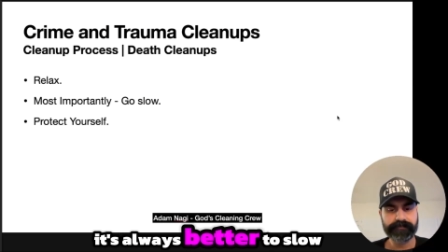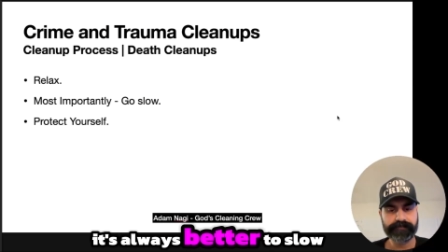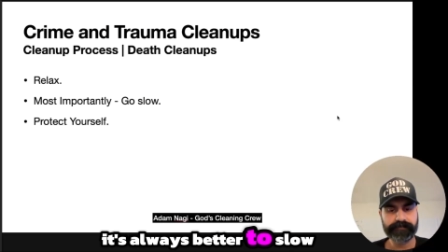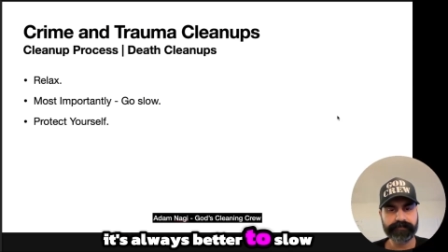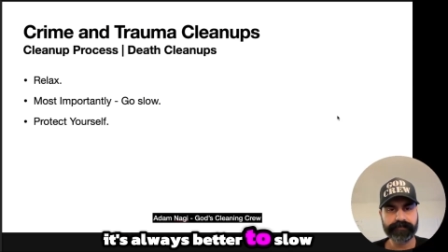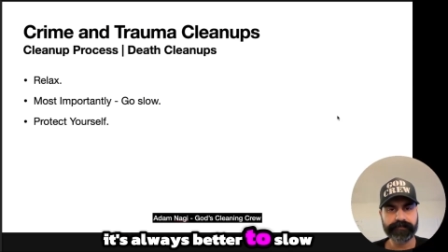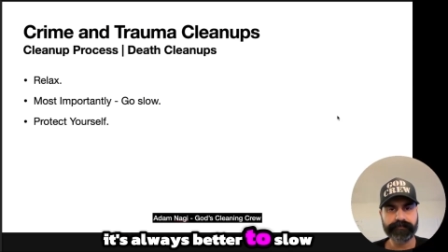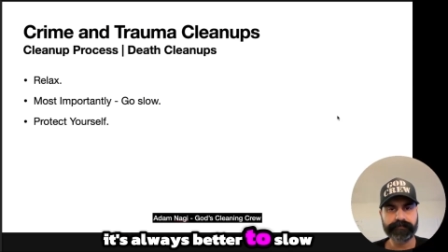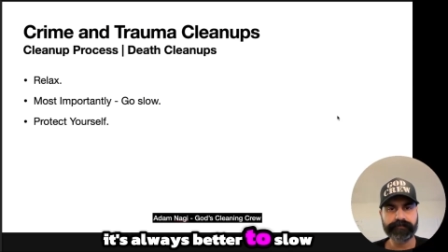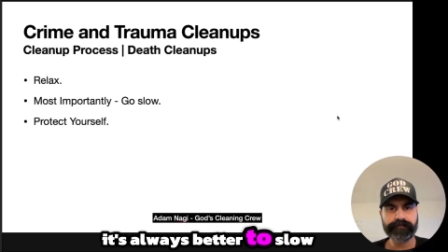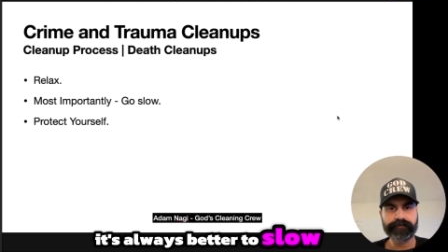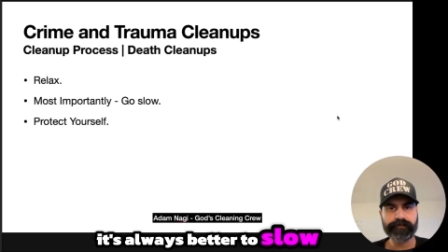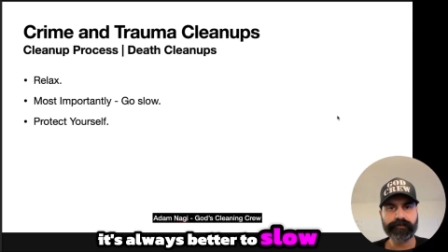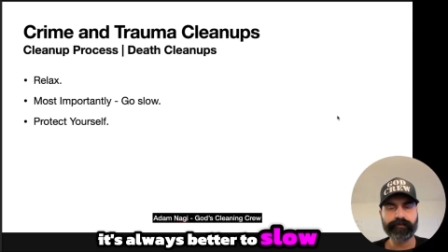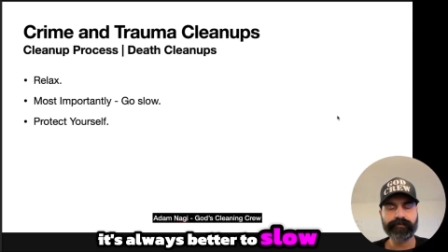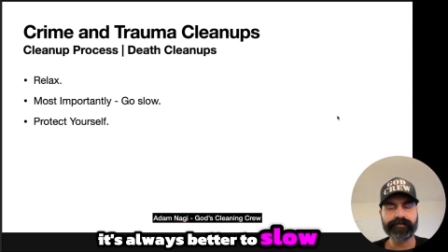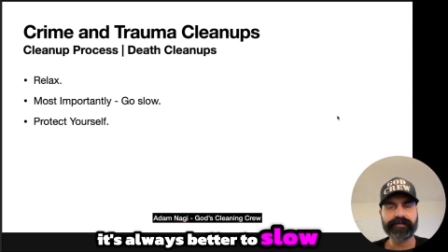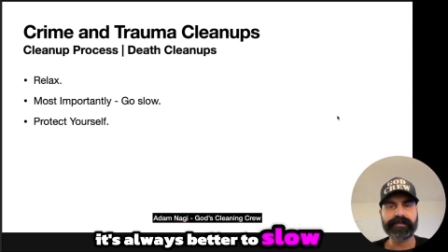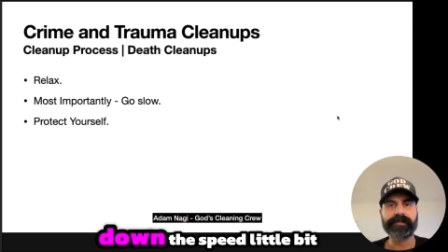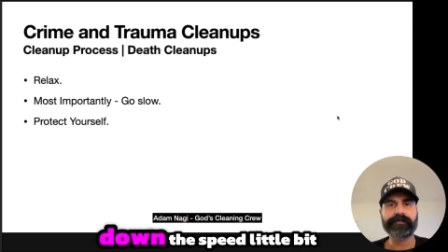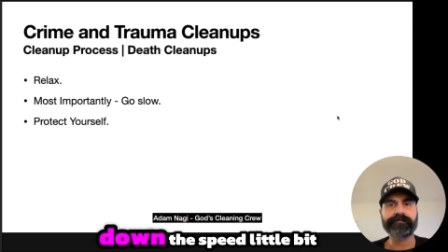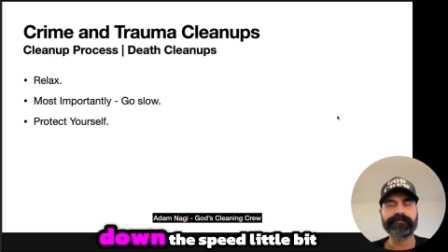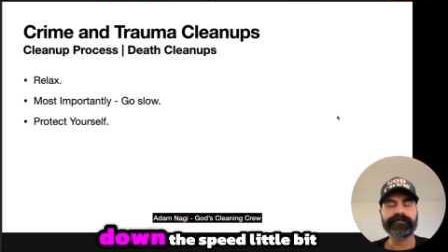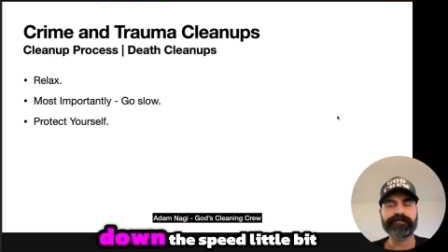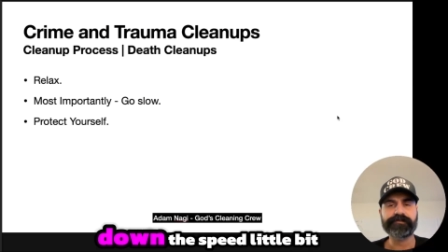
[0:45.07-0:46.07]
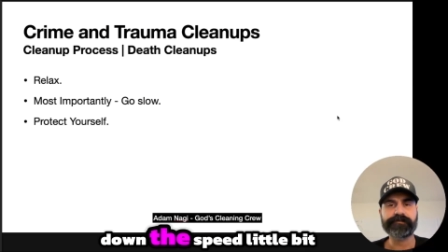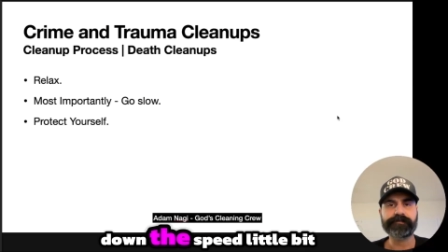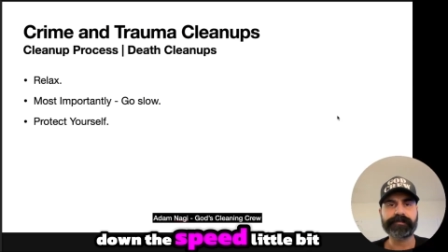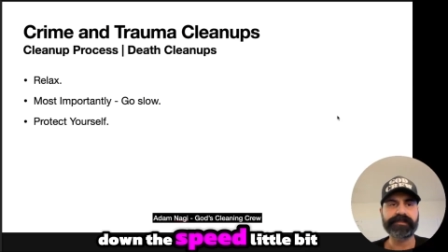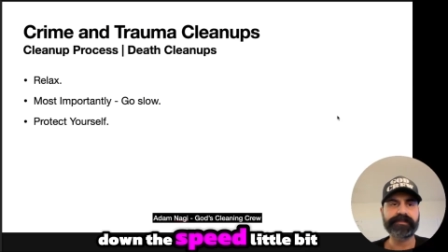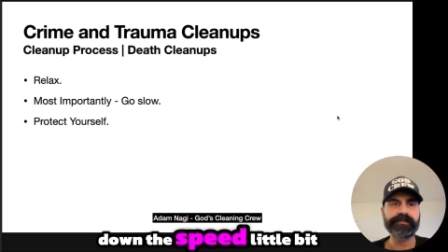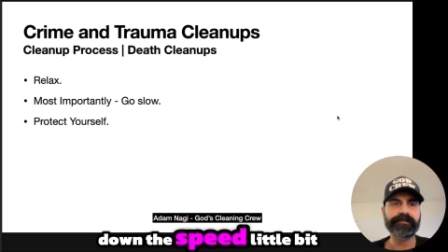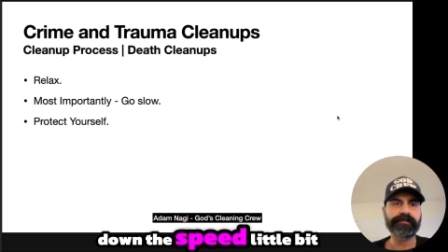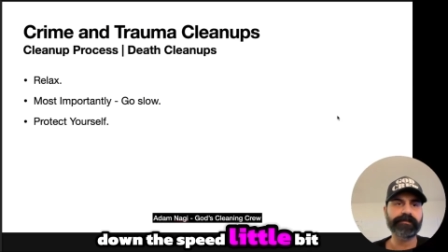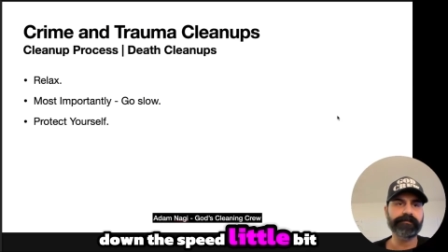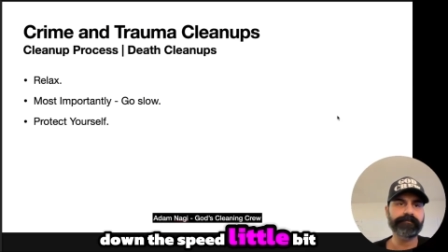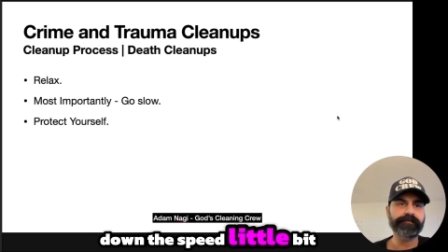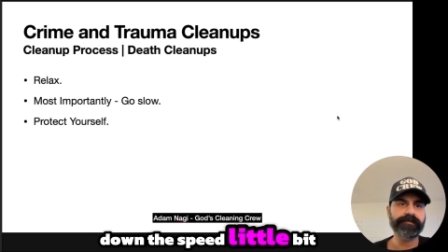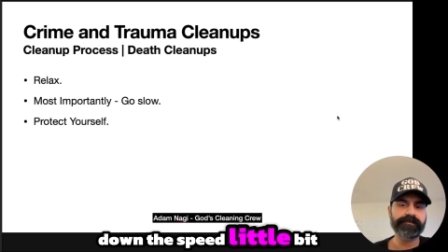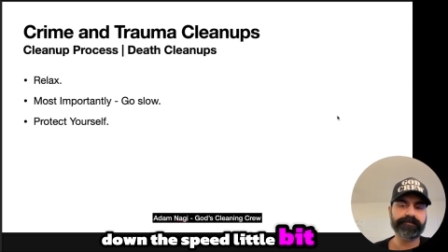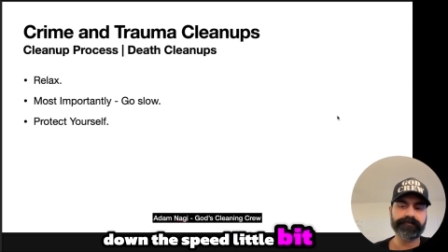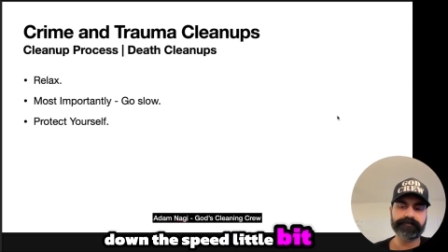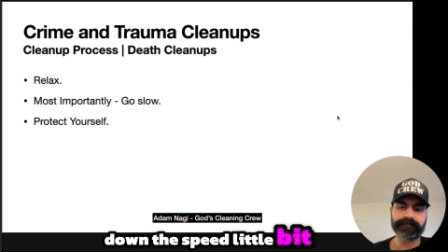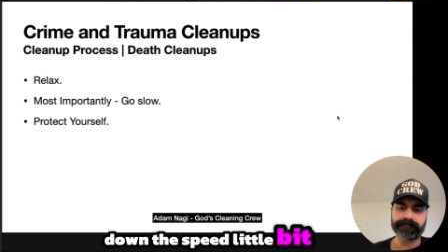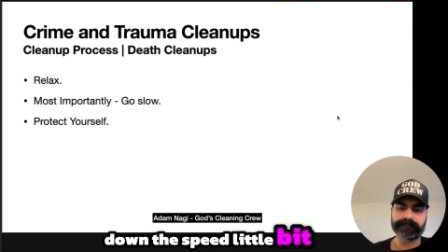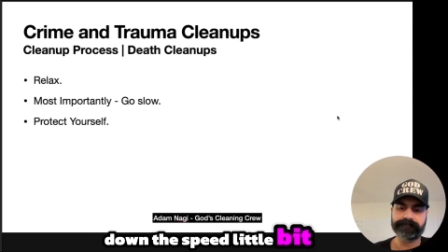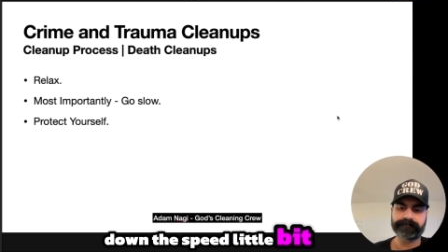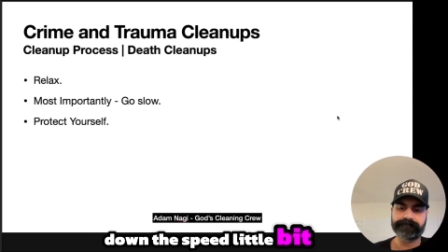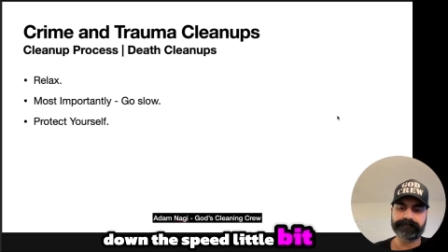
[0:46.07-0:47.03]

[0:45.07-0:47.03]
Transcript: to slow down the speed a little bit.